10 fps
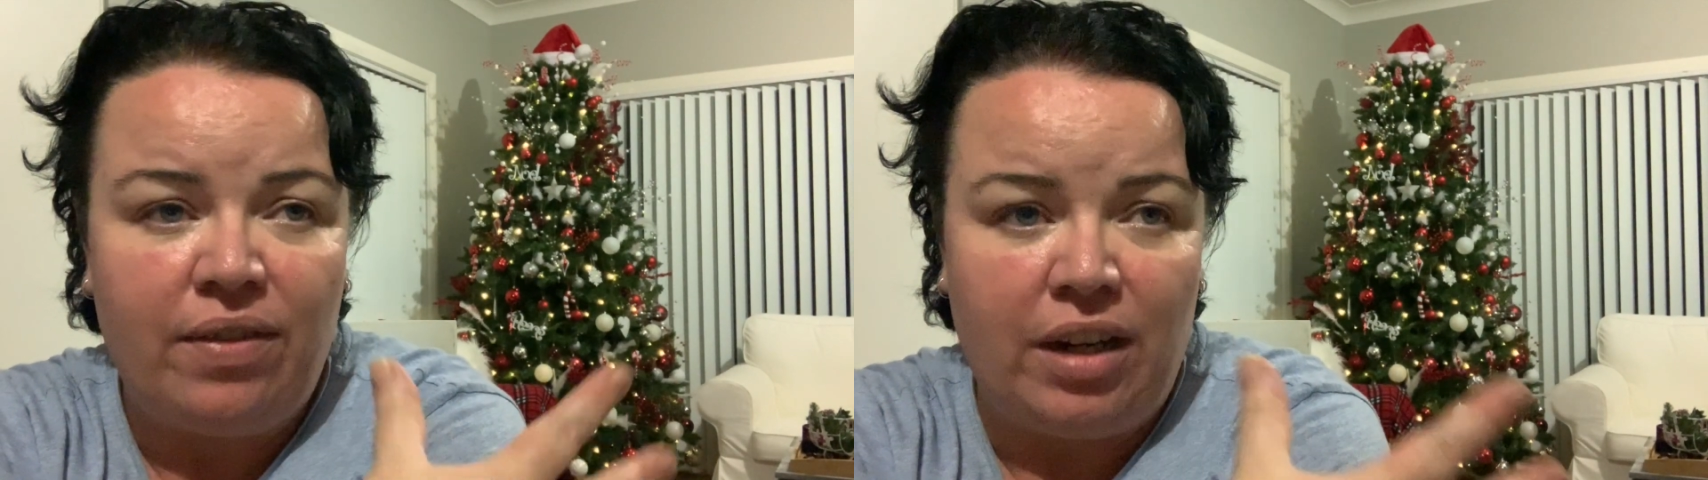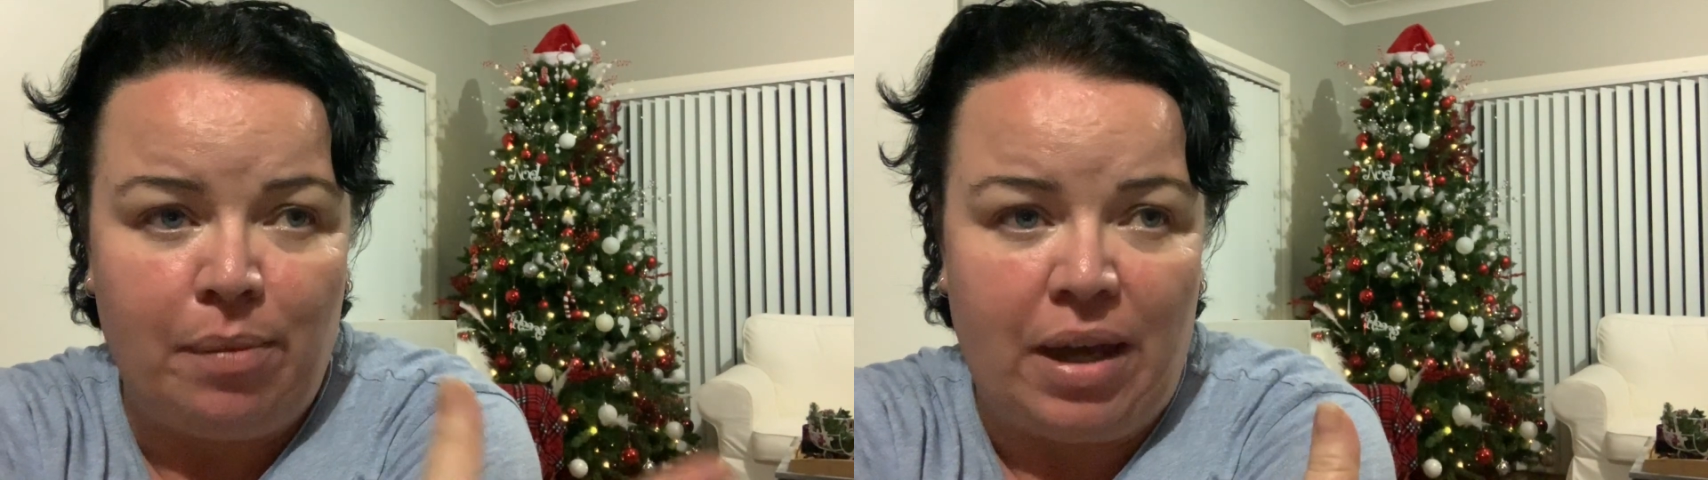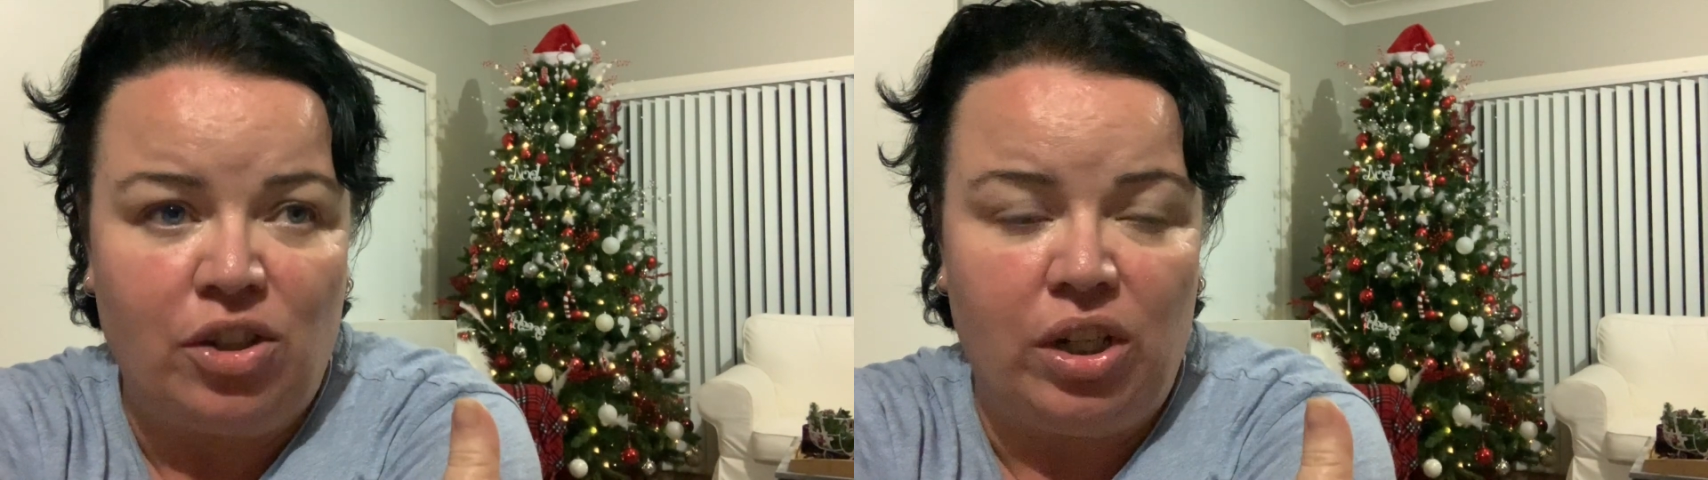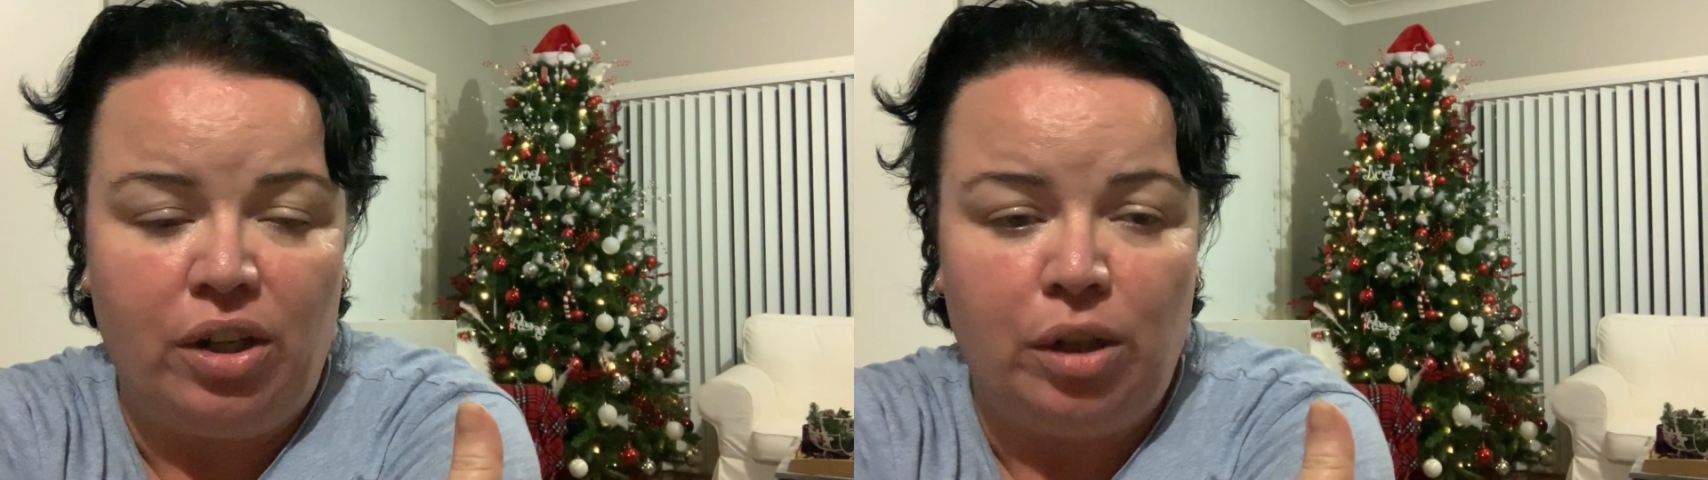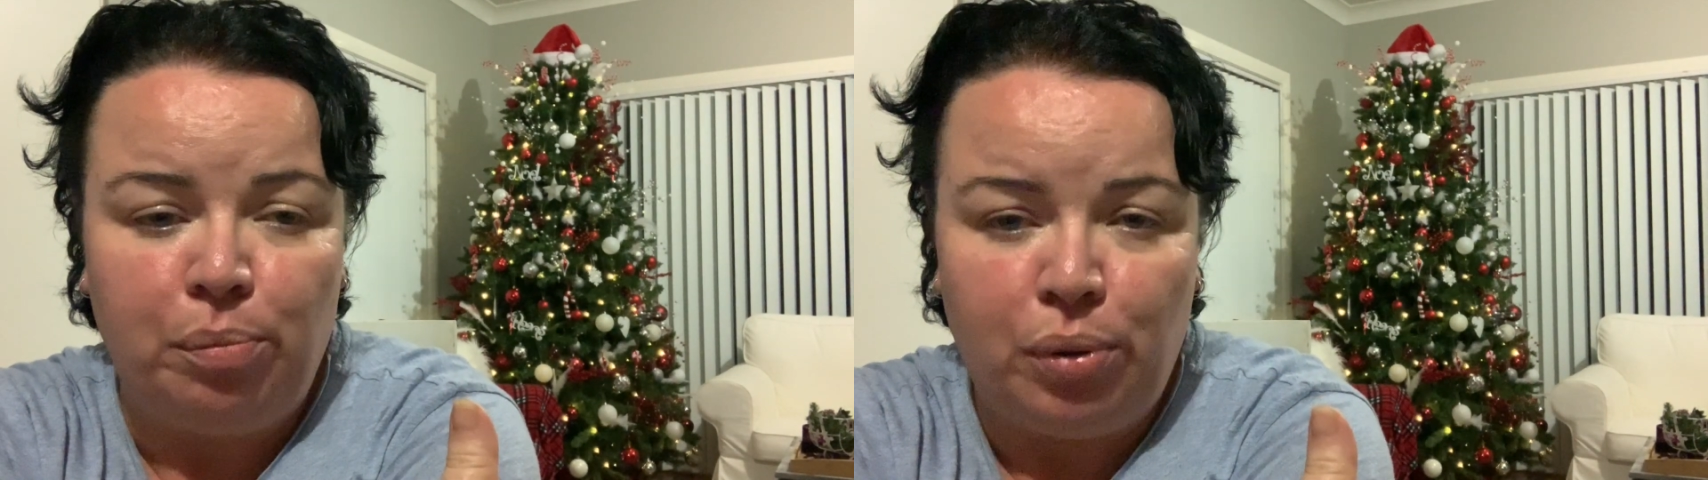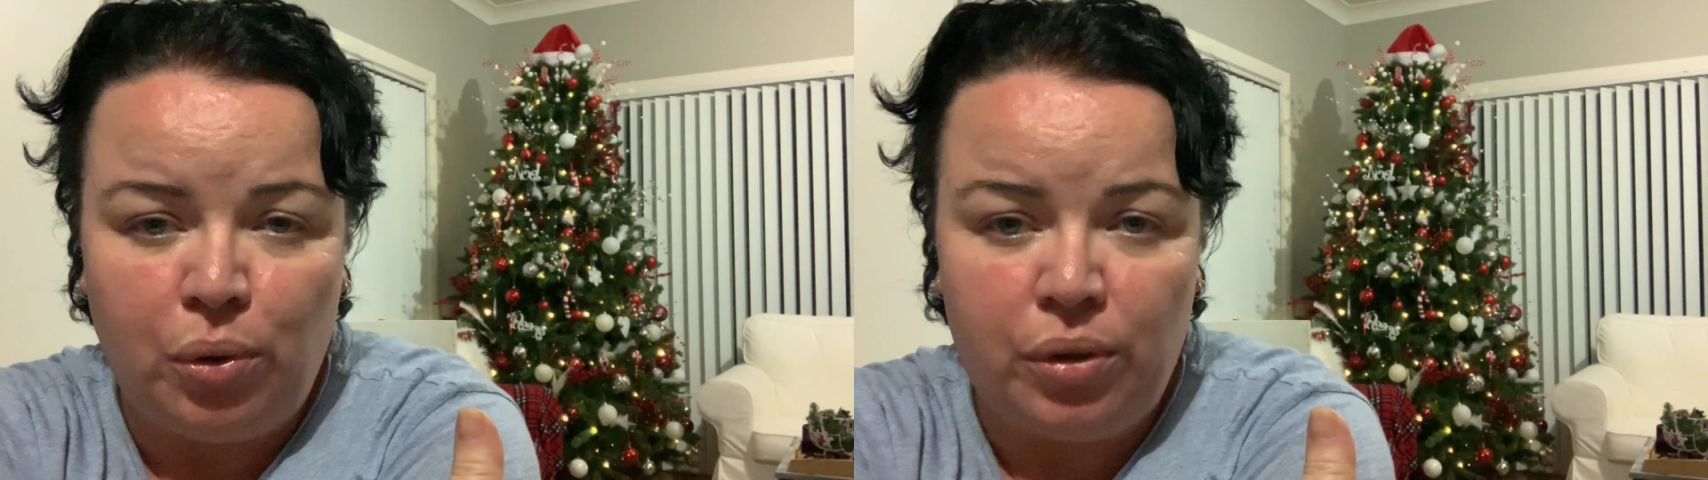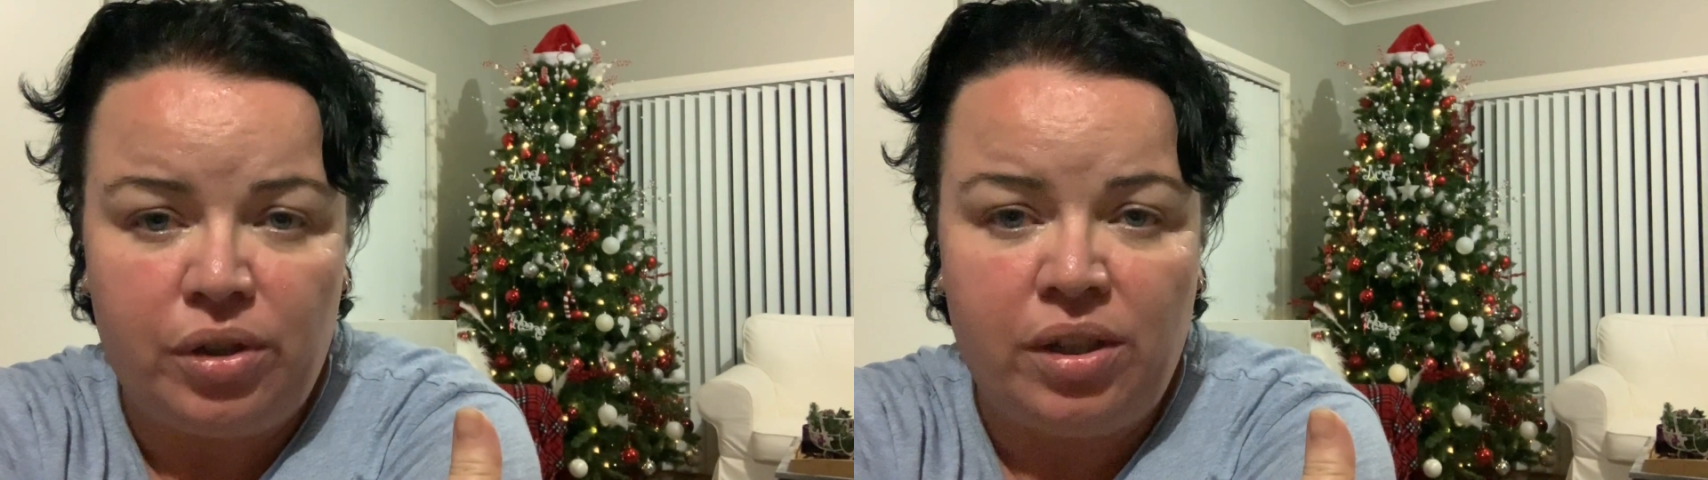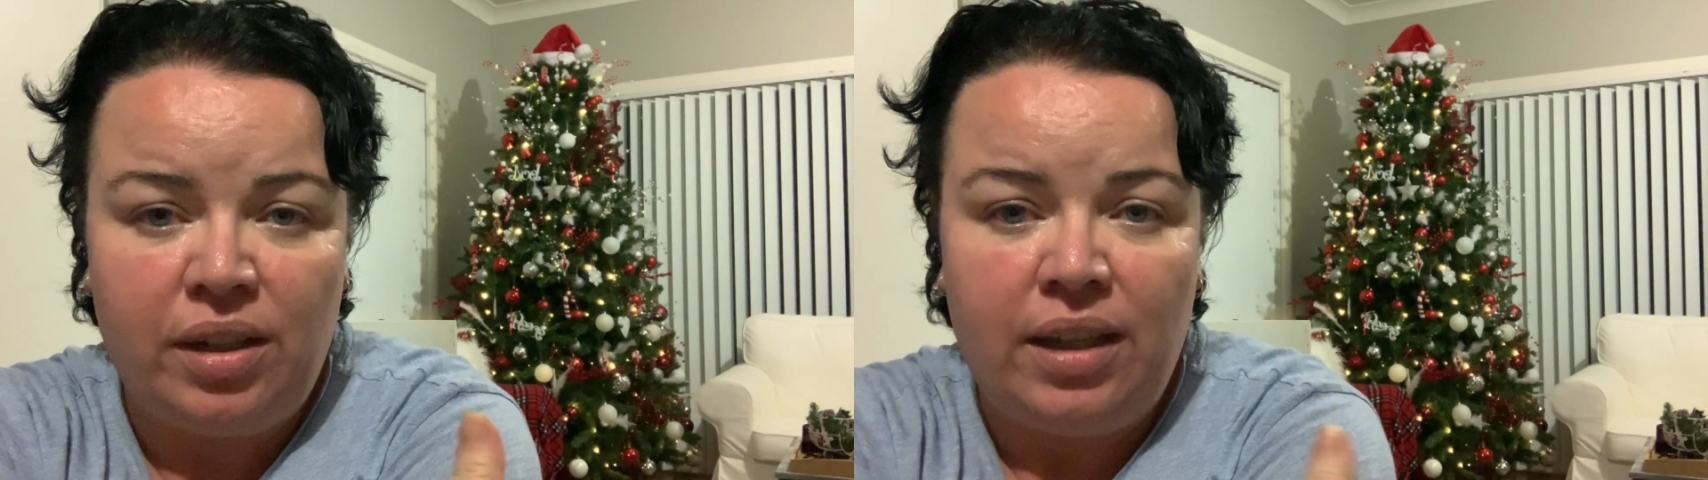that I'm actually going to
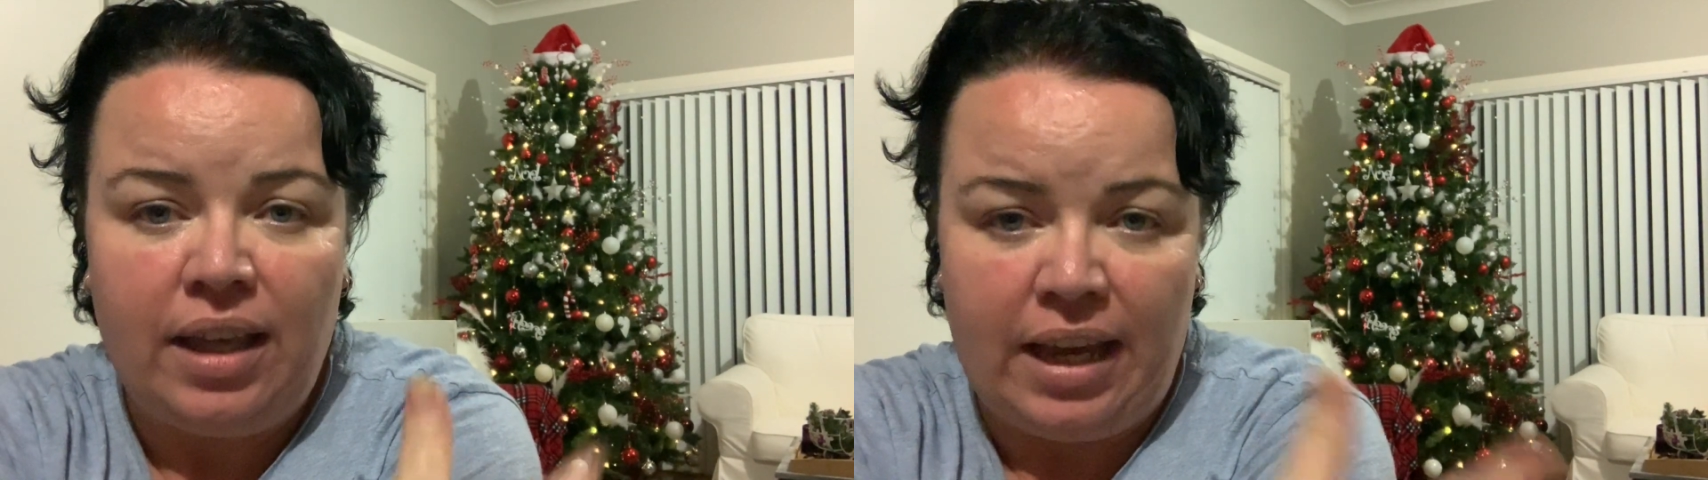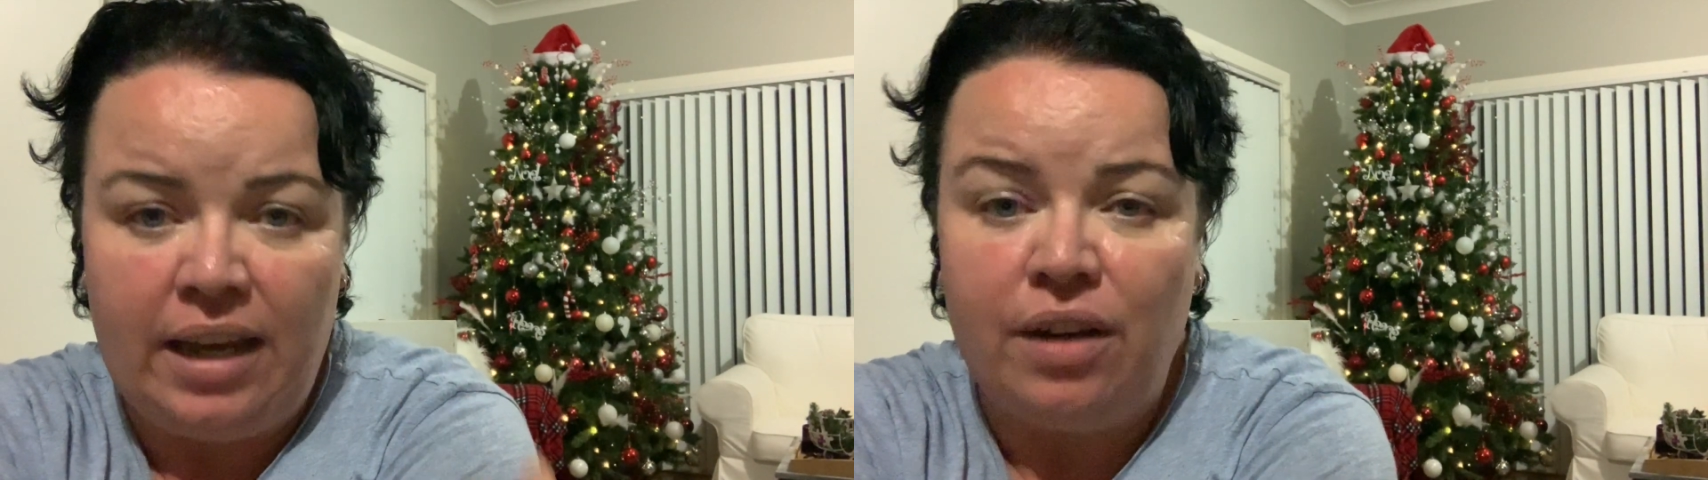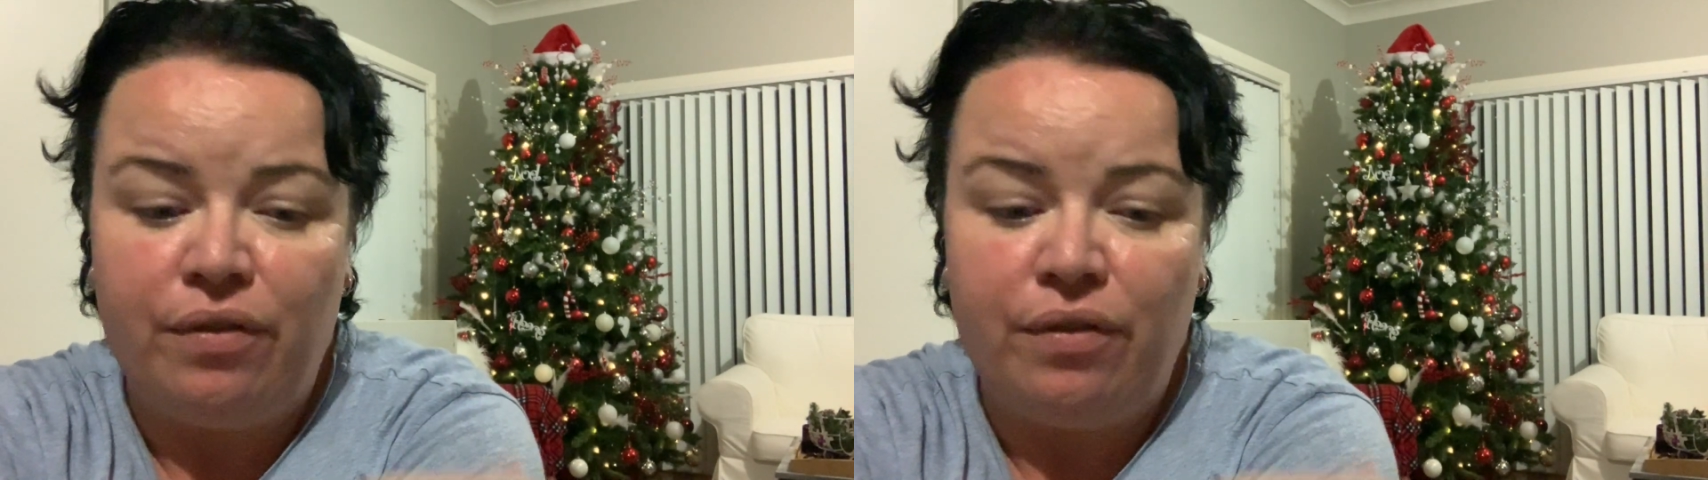put in